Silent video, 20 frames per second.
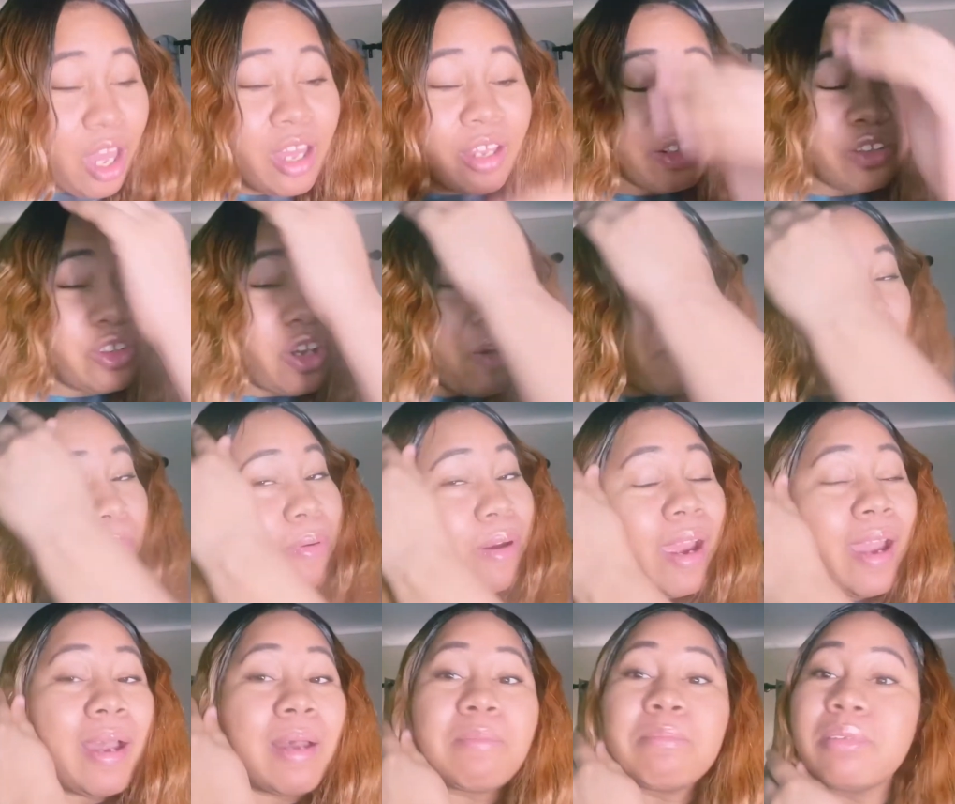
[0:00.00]
no
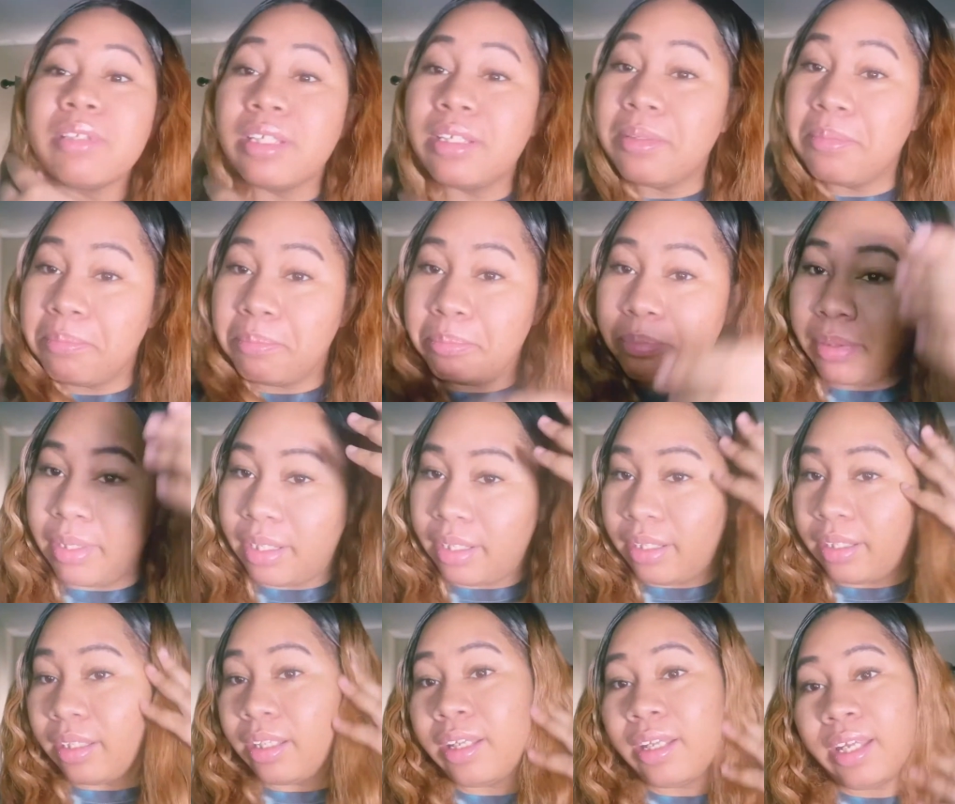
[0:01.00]
problem.
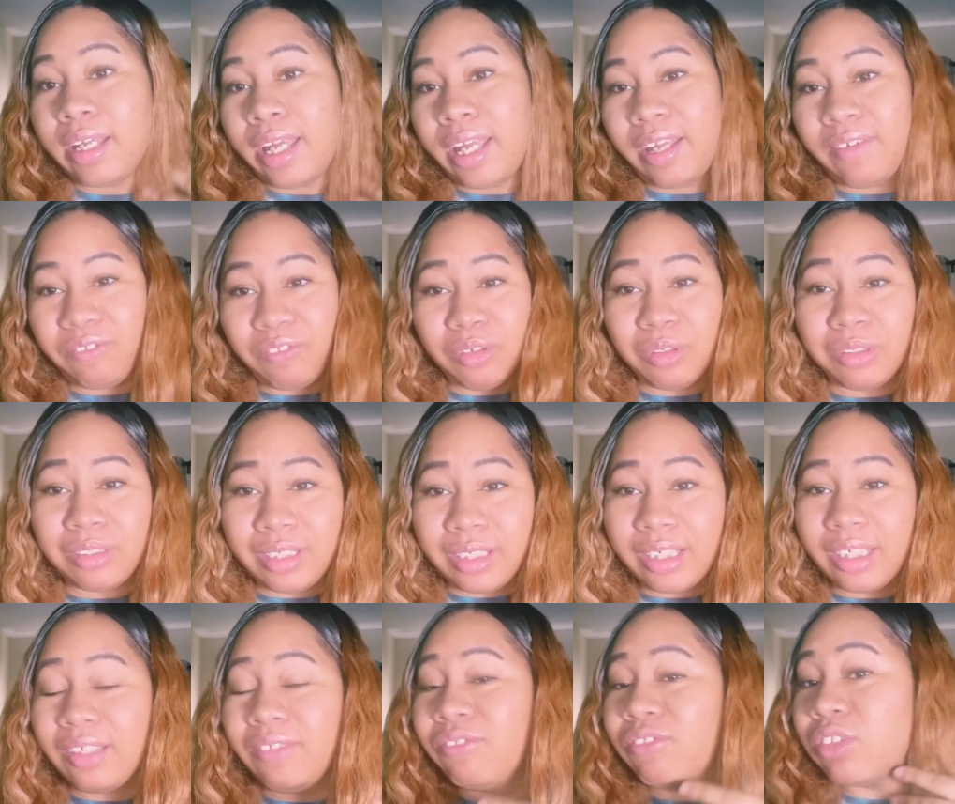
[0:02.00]
But if you're
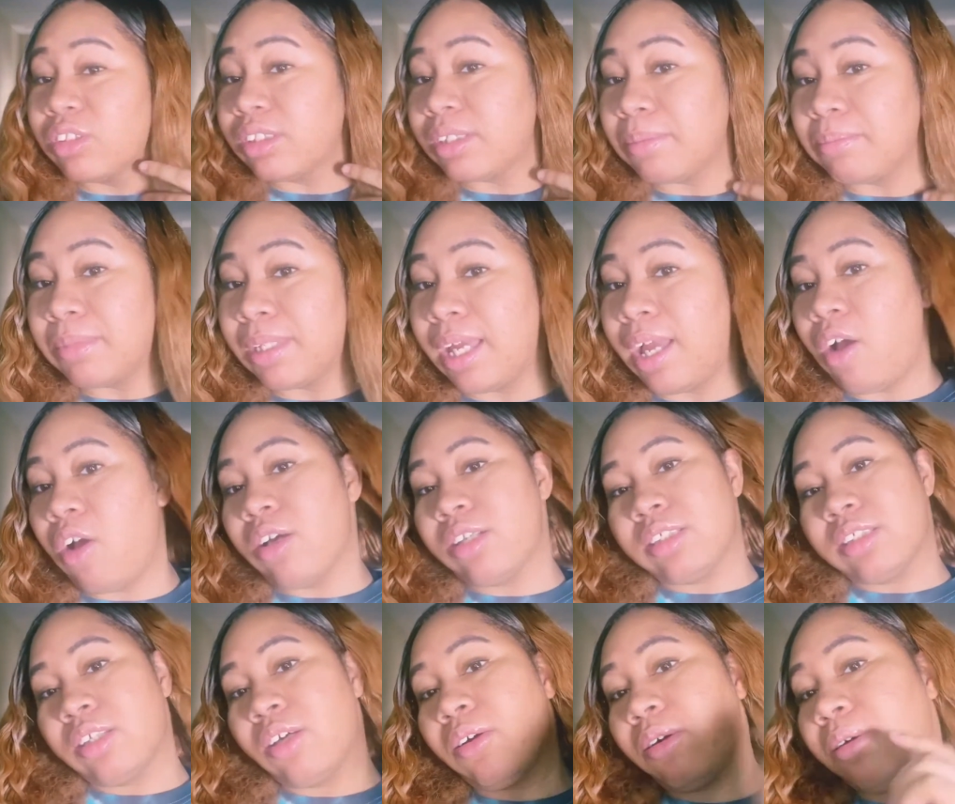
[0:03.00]
looking for something,
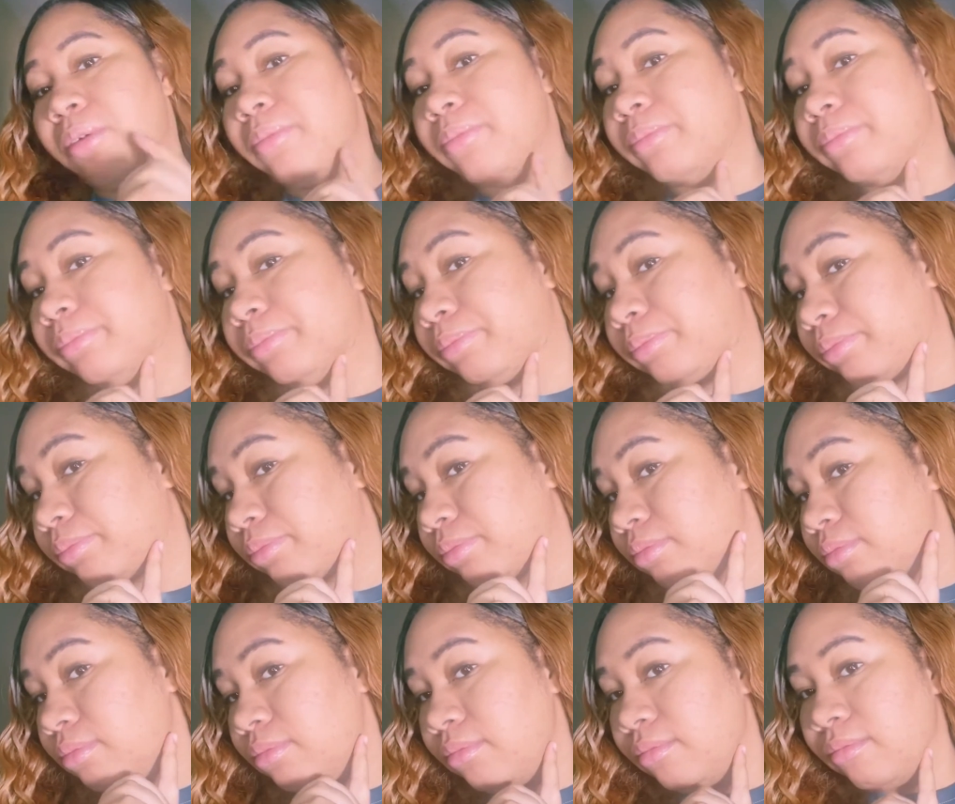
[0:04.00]
also,
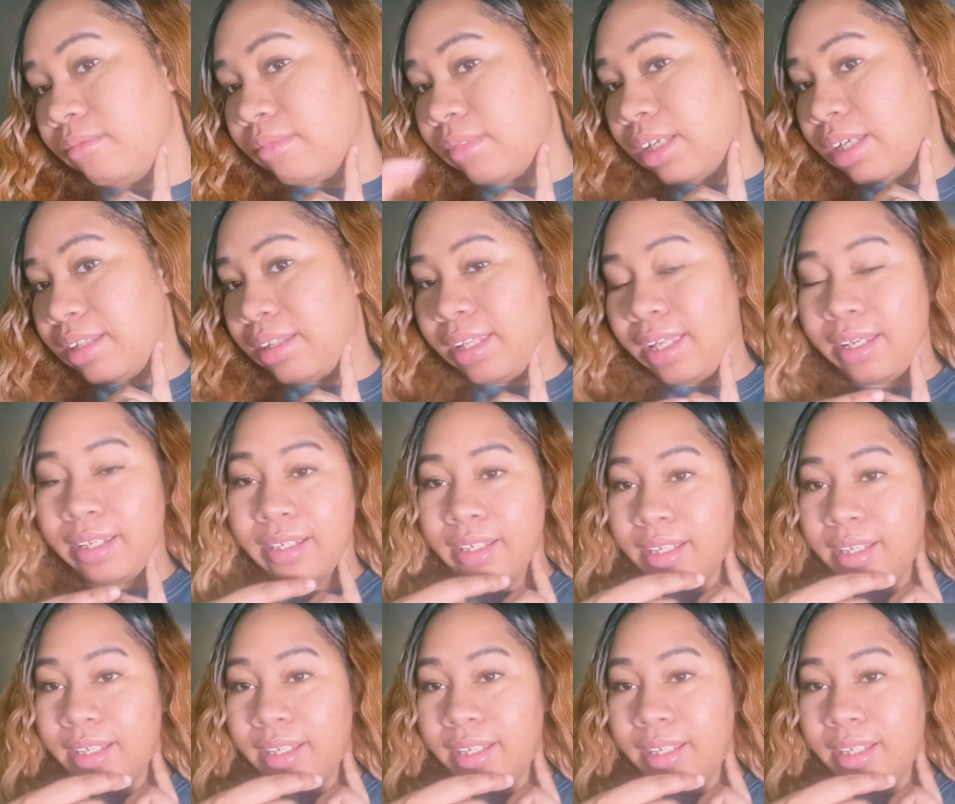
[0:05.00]
like,